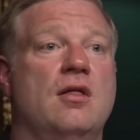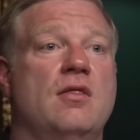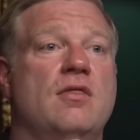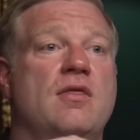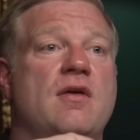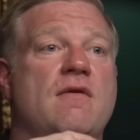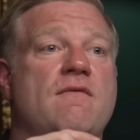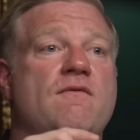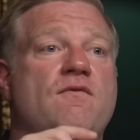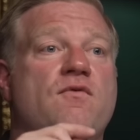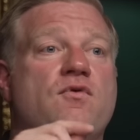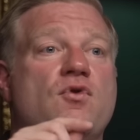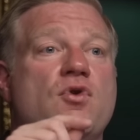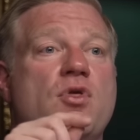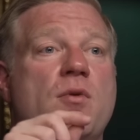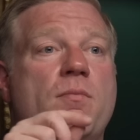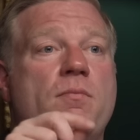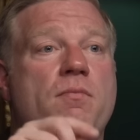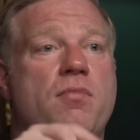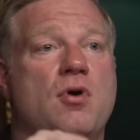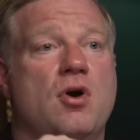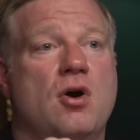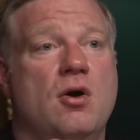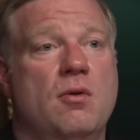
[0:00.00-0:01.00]
then for the
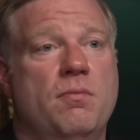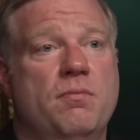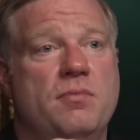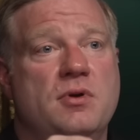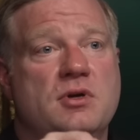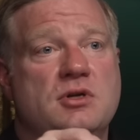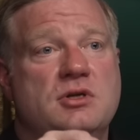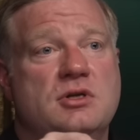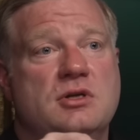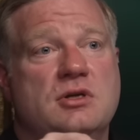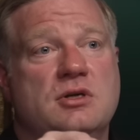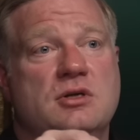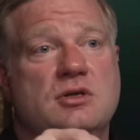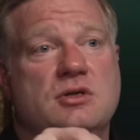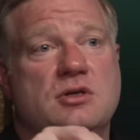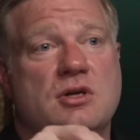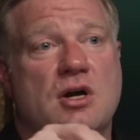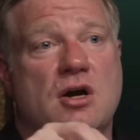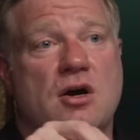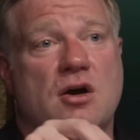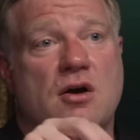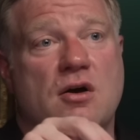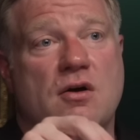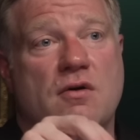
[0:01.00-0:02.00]
purposes
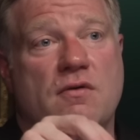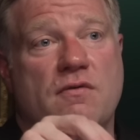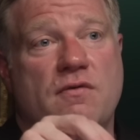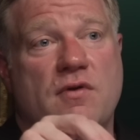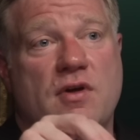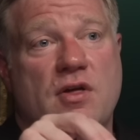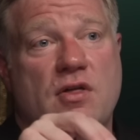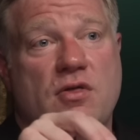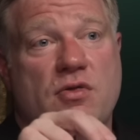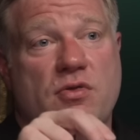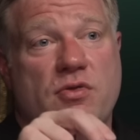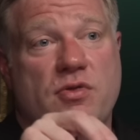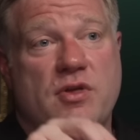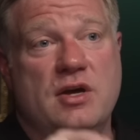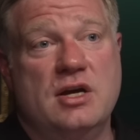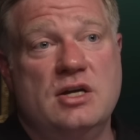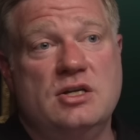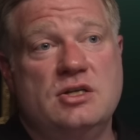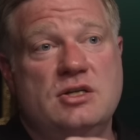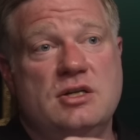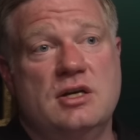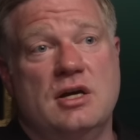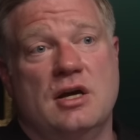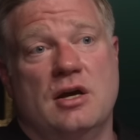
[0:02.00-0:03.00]
of
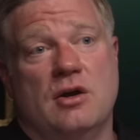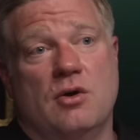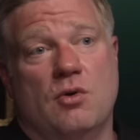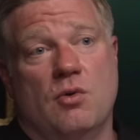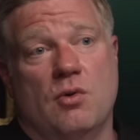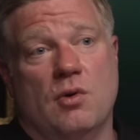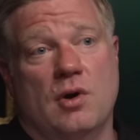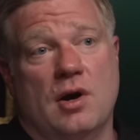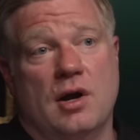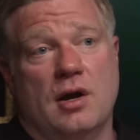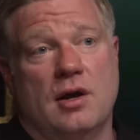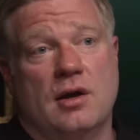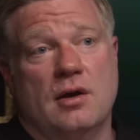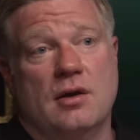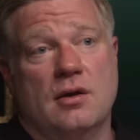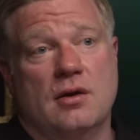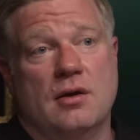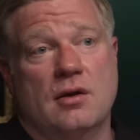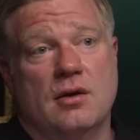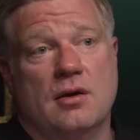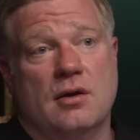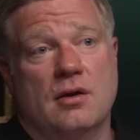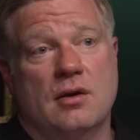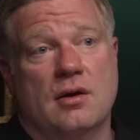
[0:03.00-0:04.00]
this inquiry
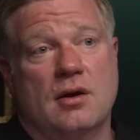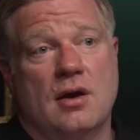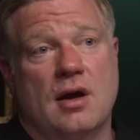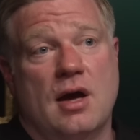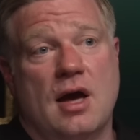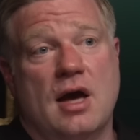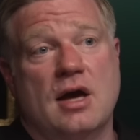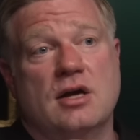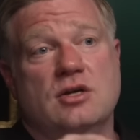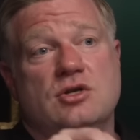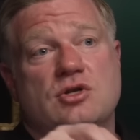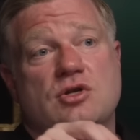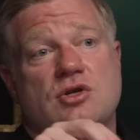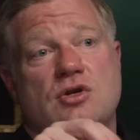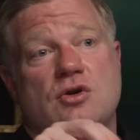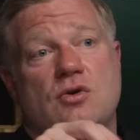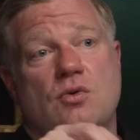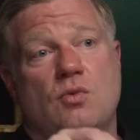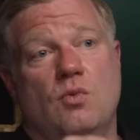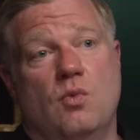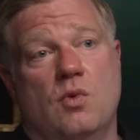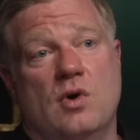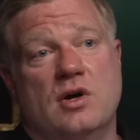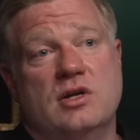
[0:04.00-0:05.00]
as
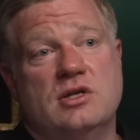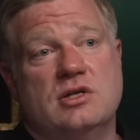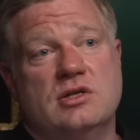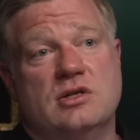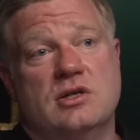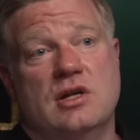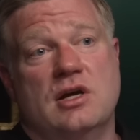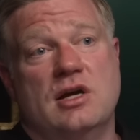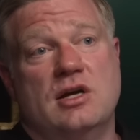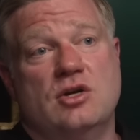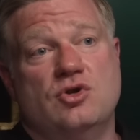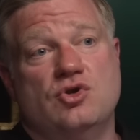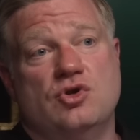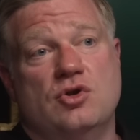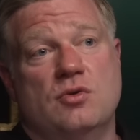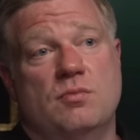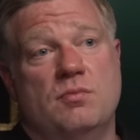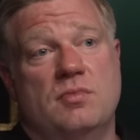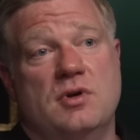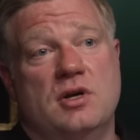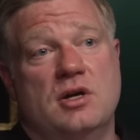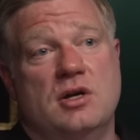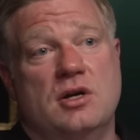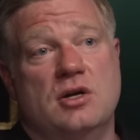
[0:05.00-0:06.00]
to what slate should
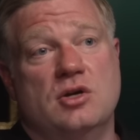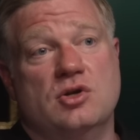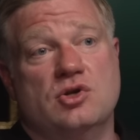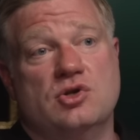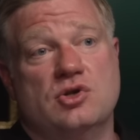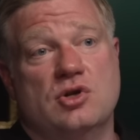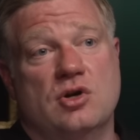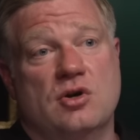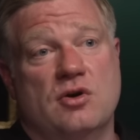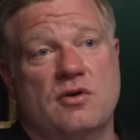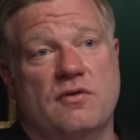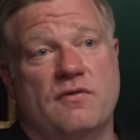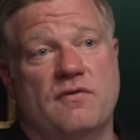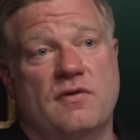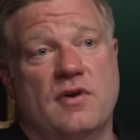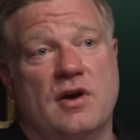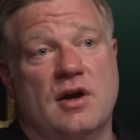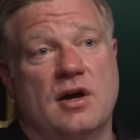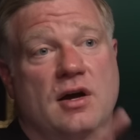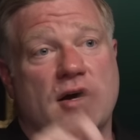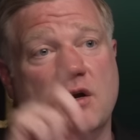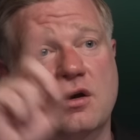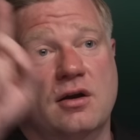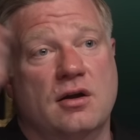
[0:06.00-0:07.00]
be
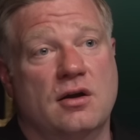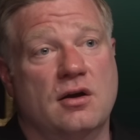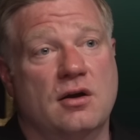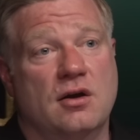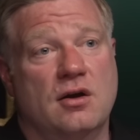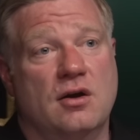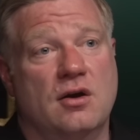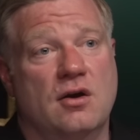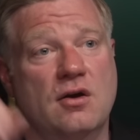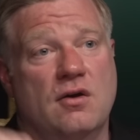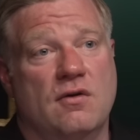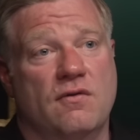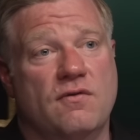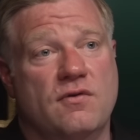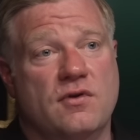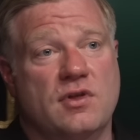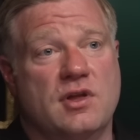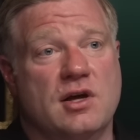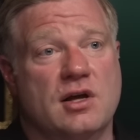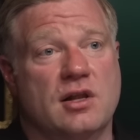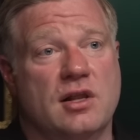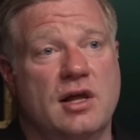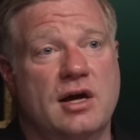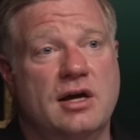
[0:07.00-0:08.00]
certified for
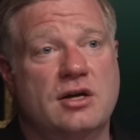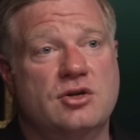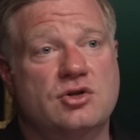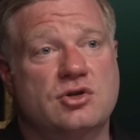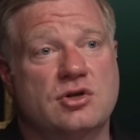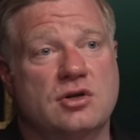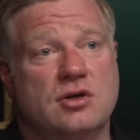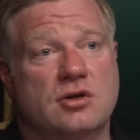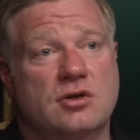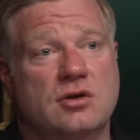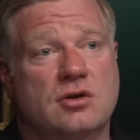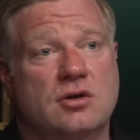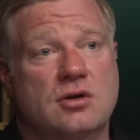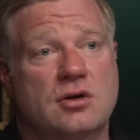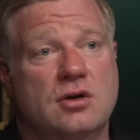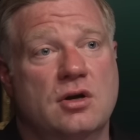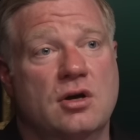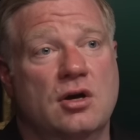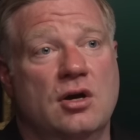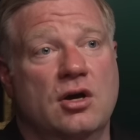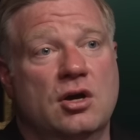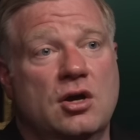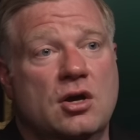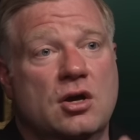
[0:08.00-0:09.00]
the election,
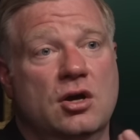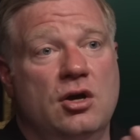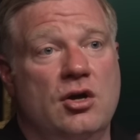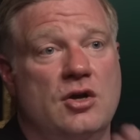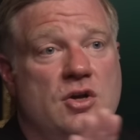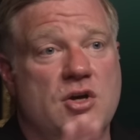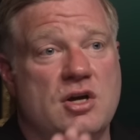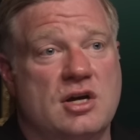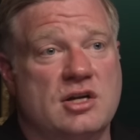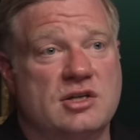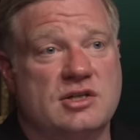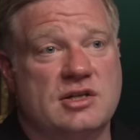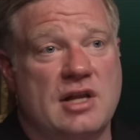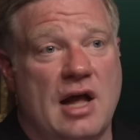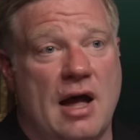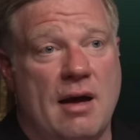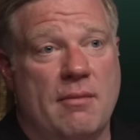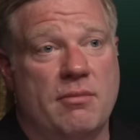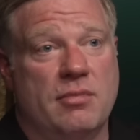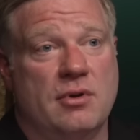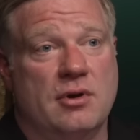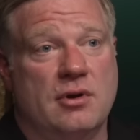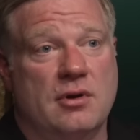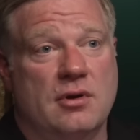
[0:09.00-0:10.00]
you can
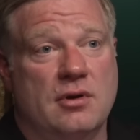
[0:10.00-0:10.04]
stop.